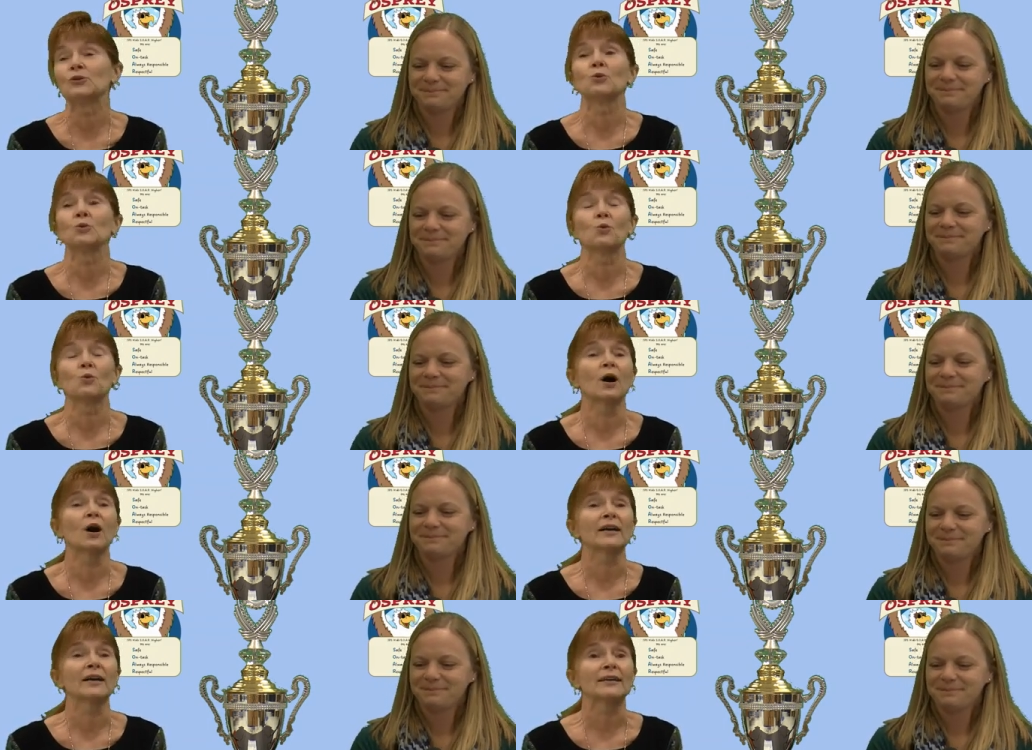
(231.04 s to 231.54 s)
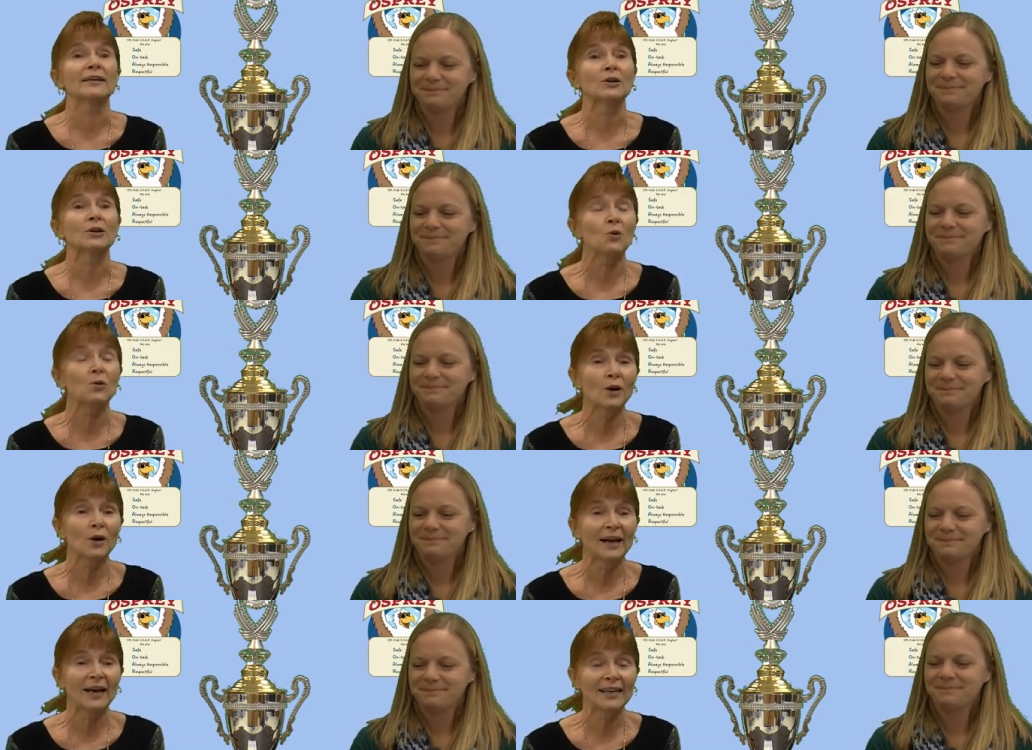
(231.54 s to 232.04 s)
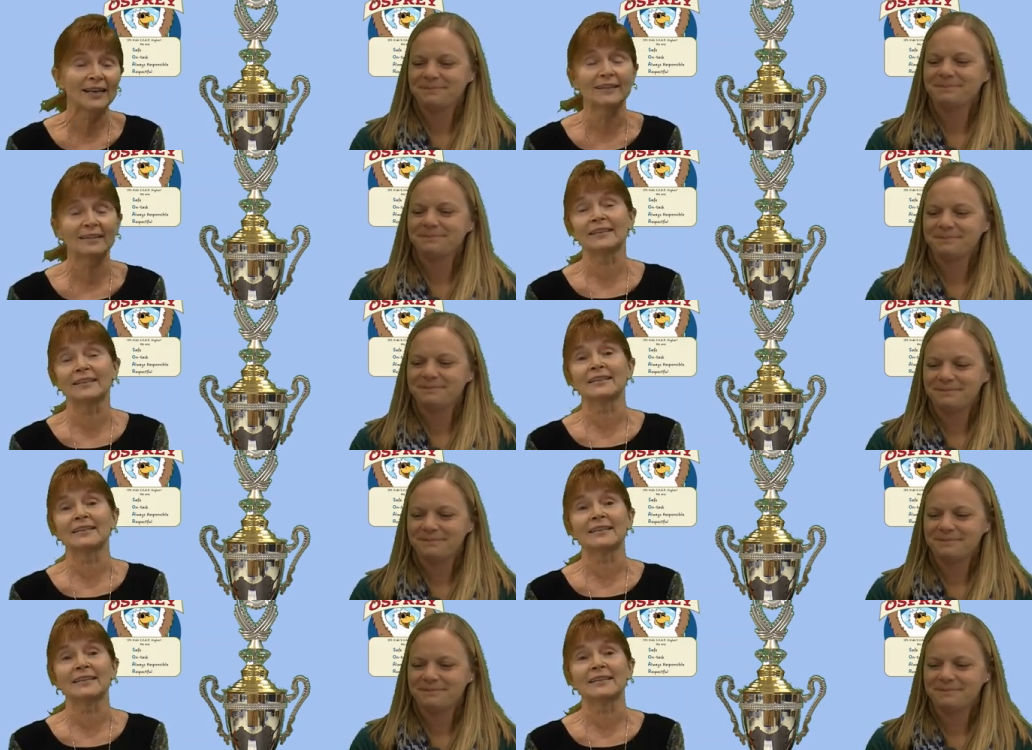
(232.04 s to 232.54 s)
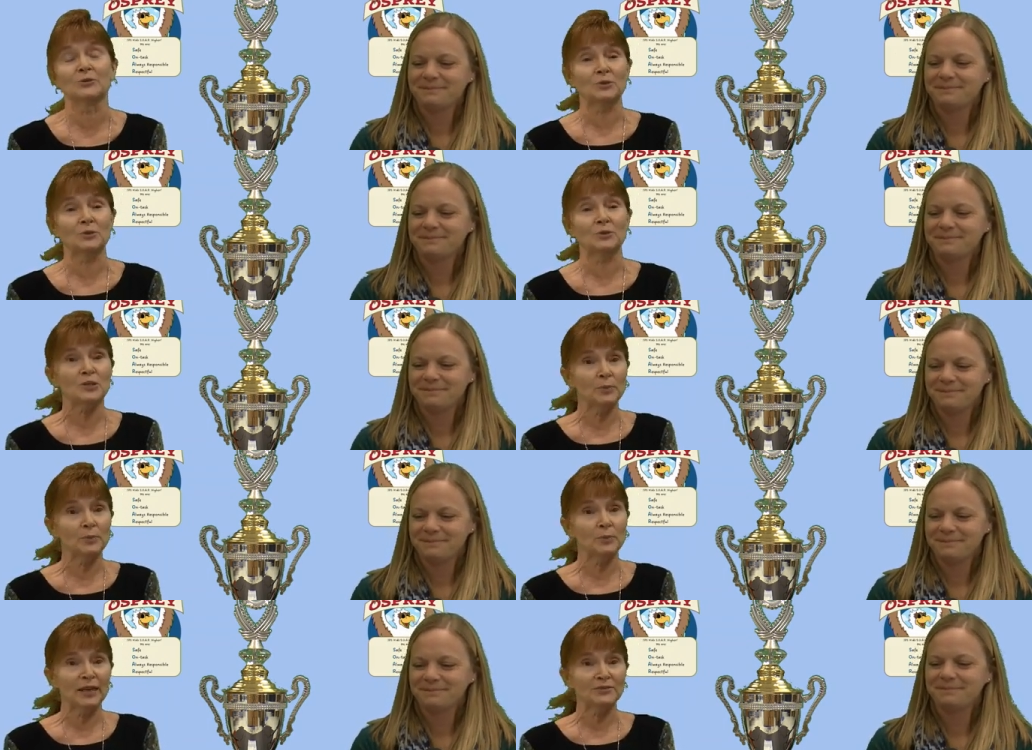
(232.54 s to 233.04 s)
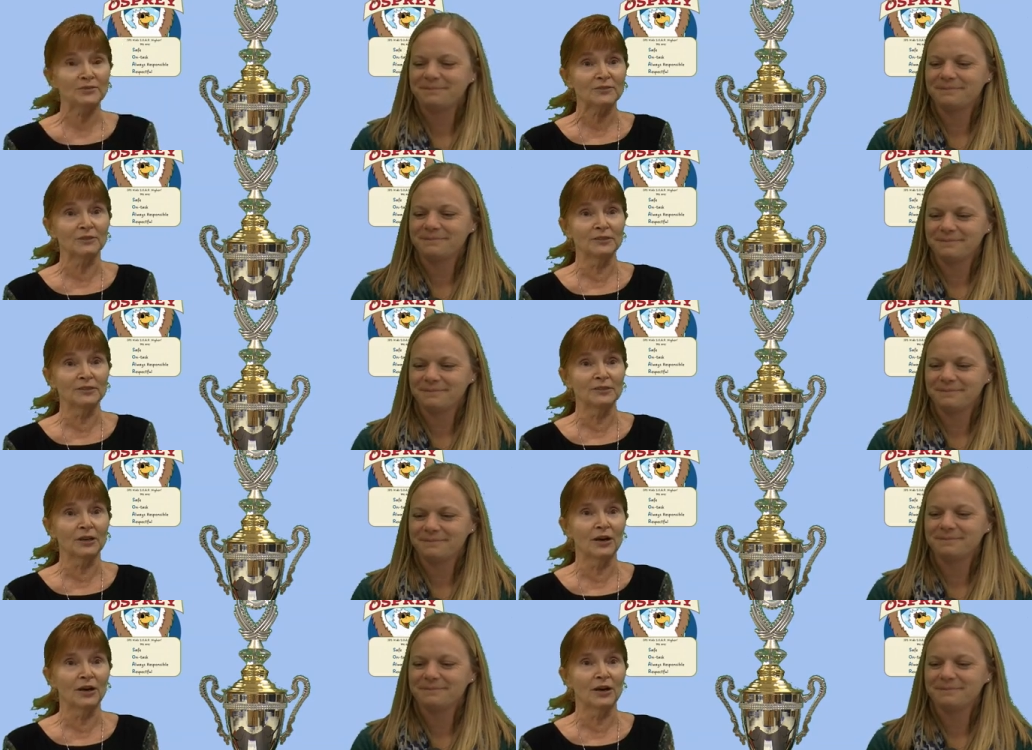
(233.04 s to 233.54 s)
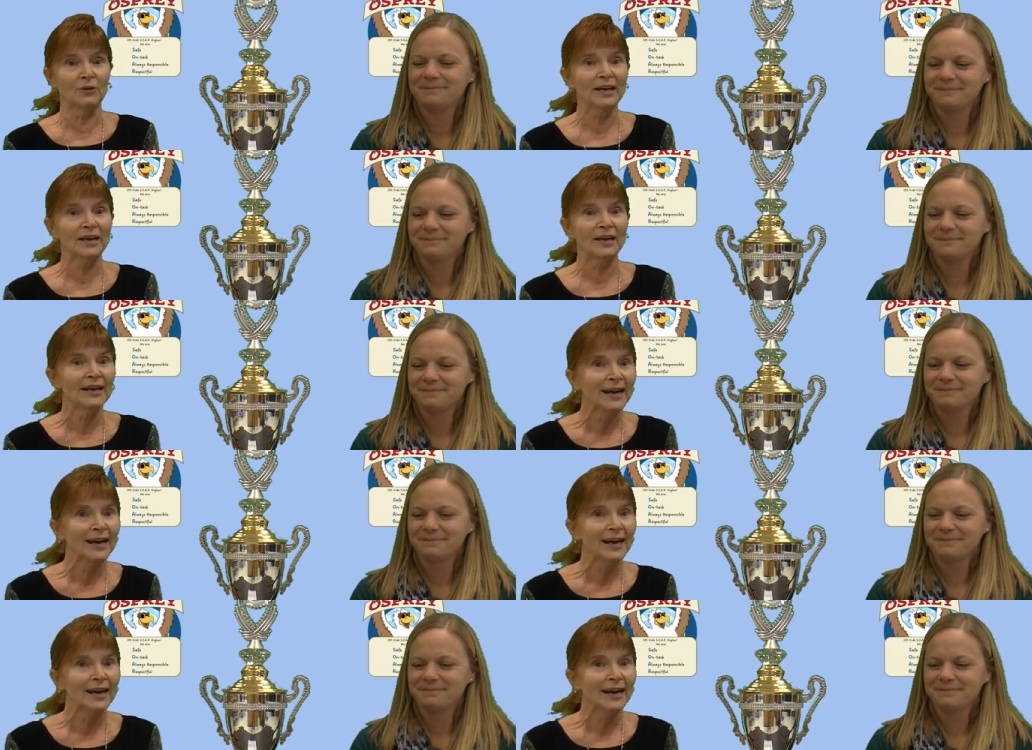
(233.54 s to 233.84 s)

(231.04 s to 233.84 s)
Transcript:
Speaker 1: walking quietly and respectful in the hallway.